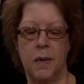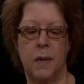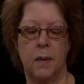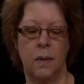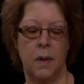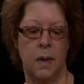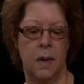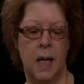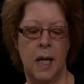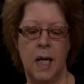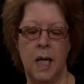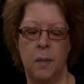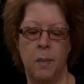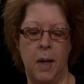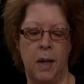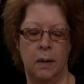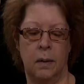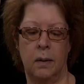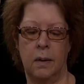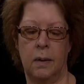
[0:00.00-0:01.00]
So the
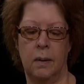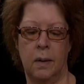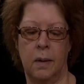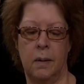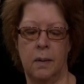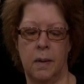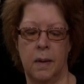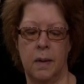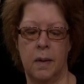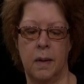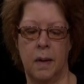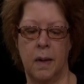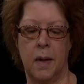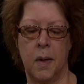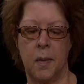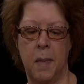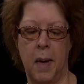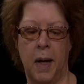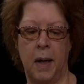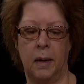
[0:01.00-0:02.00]
name and the logo are, are